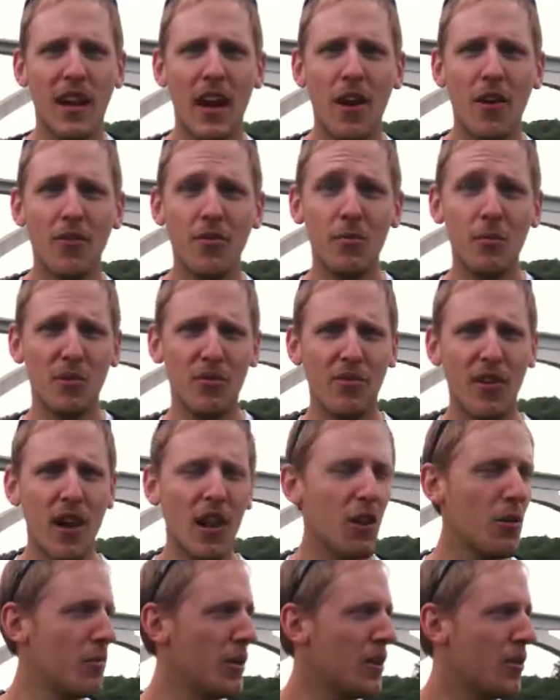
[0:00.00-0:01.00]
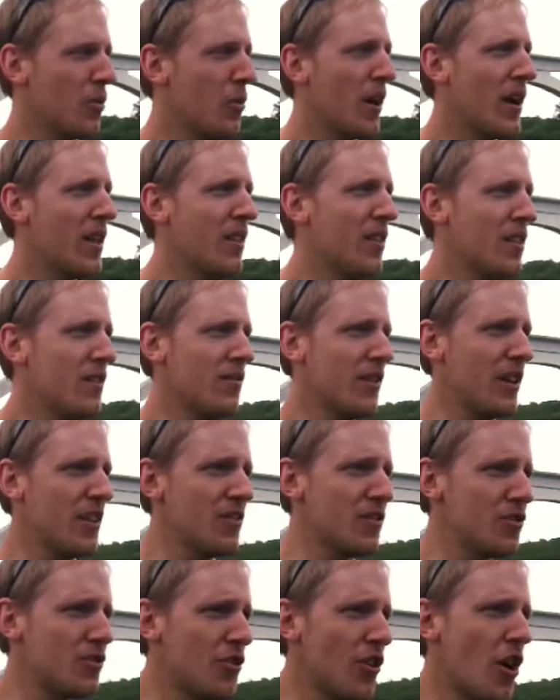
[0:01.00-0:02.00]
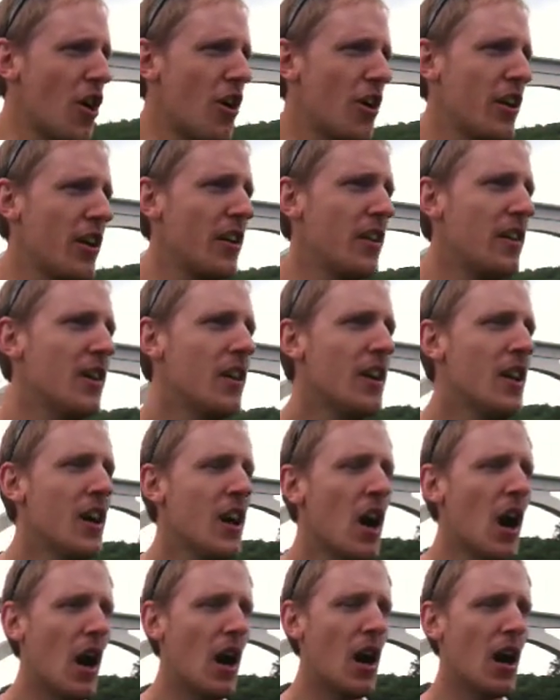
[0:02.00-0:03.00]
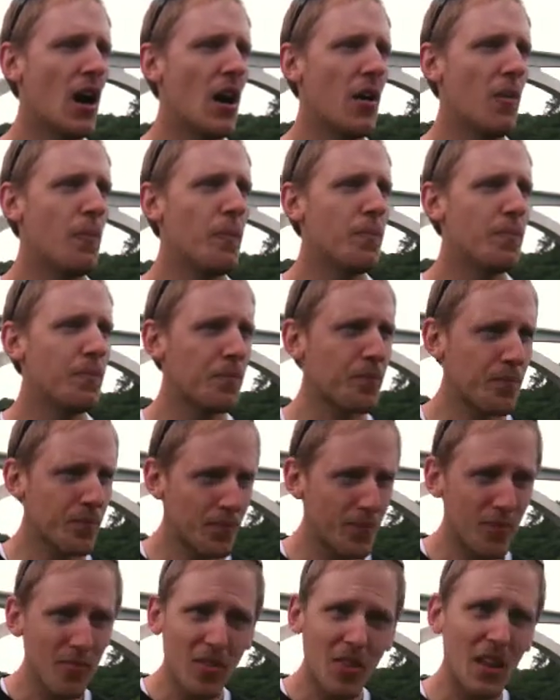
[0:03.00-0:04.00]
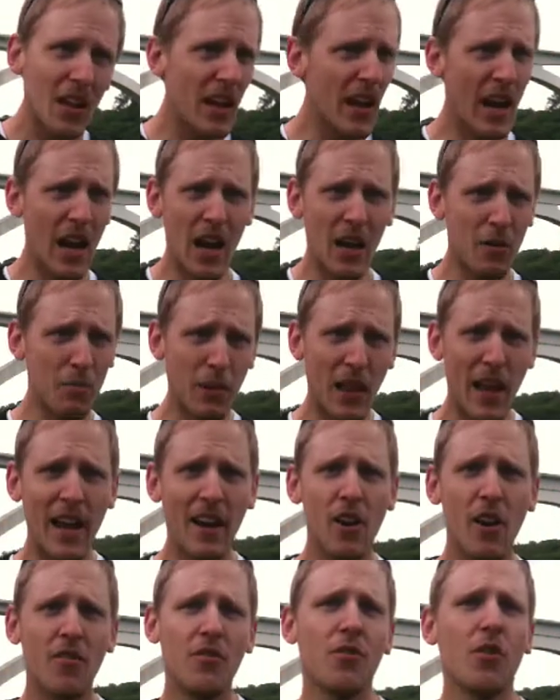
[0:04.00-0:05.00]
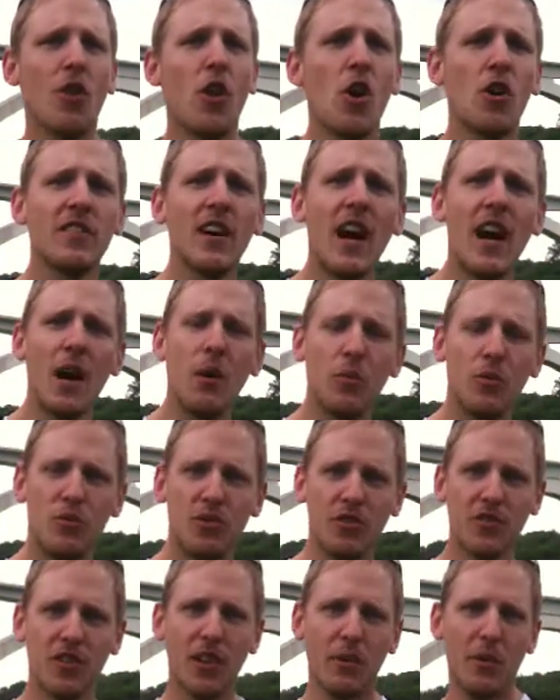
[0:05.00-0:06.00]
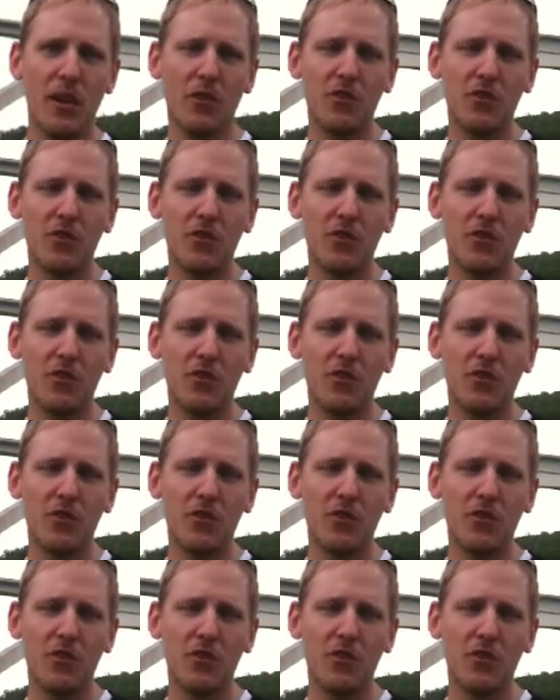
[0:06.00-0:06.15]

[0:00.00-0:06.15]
Now, if you've been following me, the way the event started, and I had planned on for a long time, was just going to